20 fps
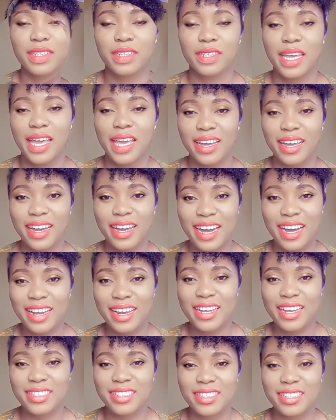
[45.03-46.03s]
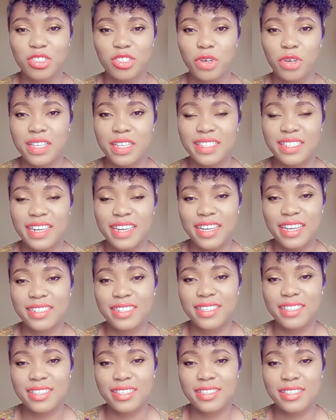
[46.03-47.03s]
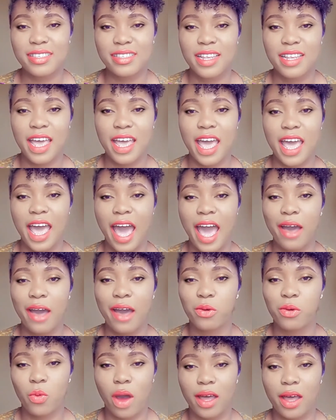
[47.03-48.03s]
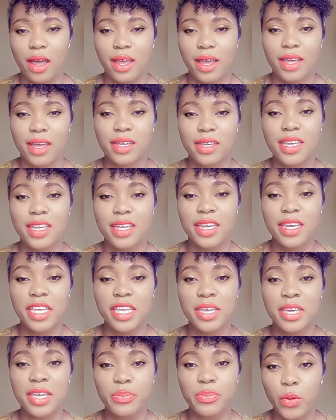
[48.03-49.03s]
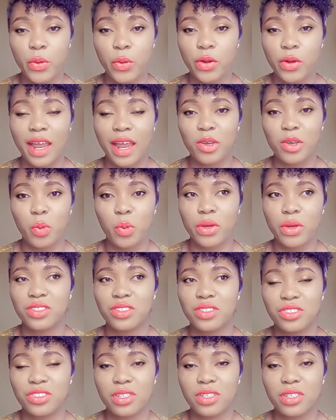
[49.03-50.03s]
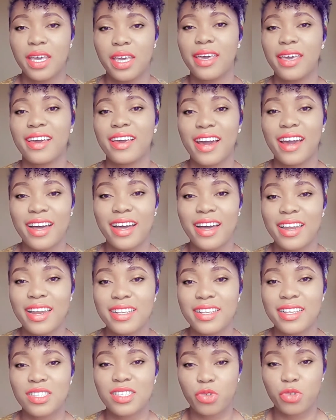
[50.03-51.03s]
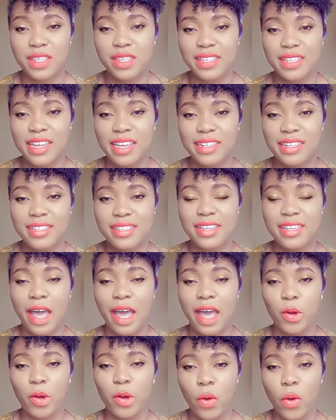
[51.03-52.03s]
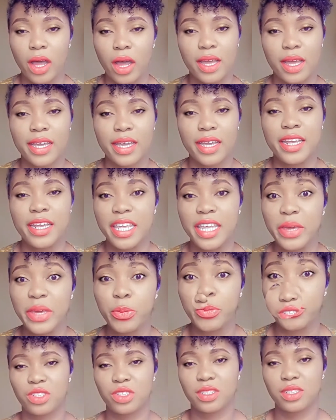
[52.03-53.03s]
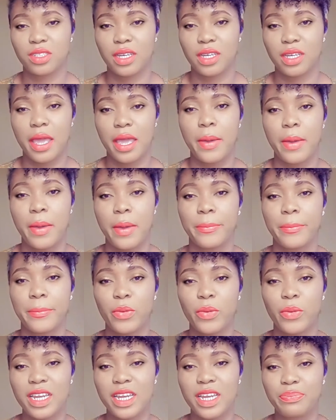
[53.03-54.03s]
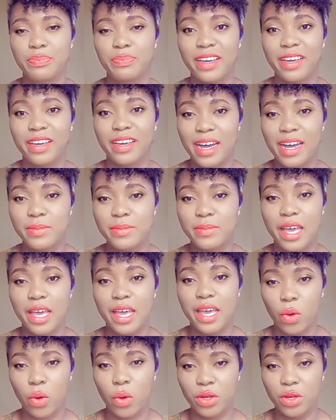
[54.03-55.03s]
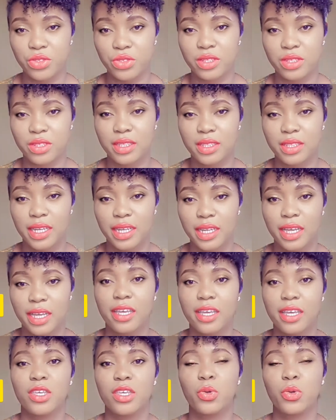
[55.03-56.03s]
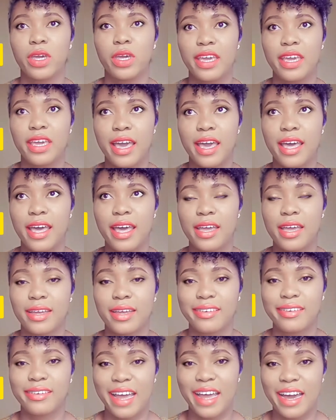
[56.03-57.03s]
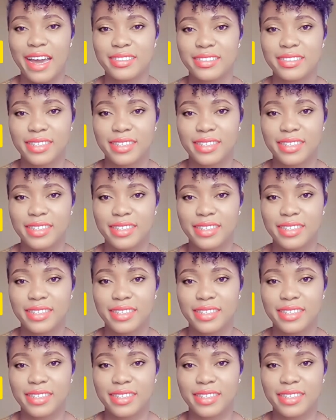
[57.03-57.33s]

Colors translates Agwa in Igbo language. Colors translates Agwa in Igbo language. But when it becomes a question, you hear na-acha.